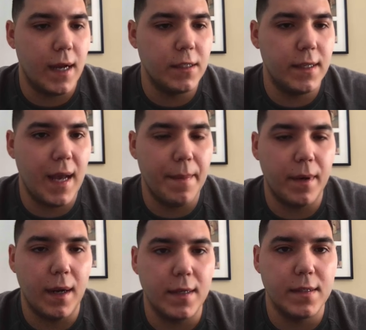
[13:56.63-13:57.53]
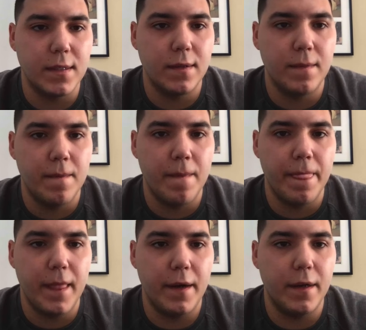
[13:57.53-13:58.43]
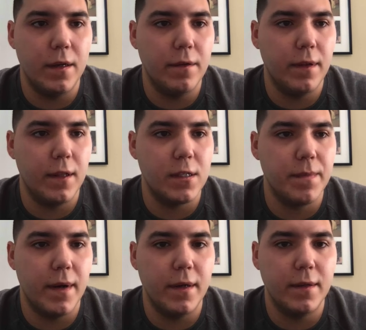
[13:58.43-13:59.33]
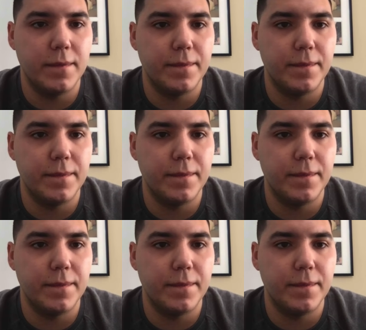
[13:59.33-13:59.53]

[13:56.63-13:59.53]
Actually capitalize. There you go, it looks better.